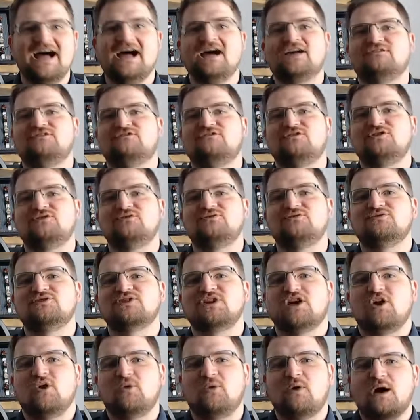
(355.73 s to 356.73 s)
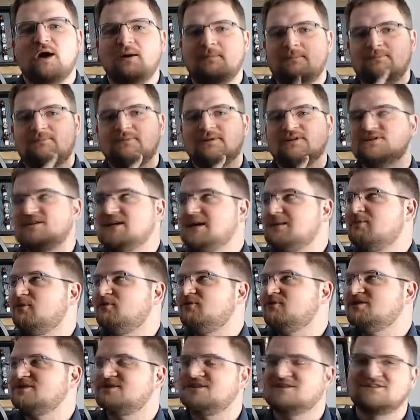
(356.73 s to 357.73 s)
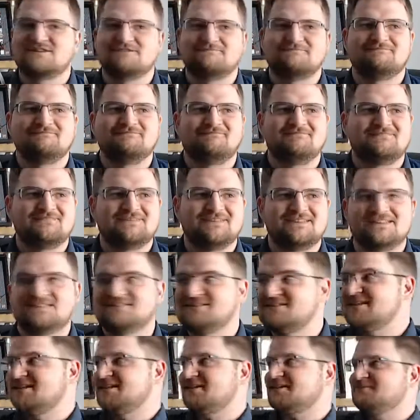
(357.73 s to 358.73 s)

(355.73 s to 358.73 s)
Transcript: Ad views go up because you get more visitors. Tick.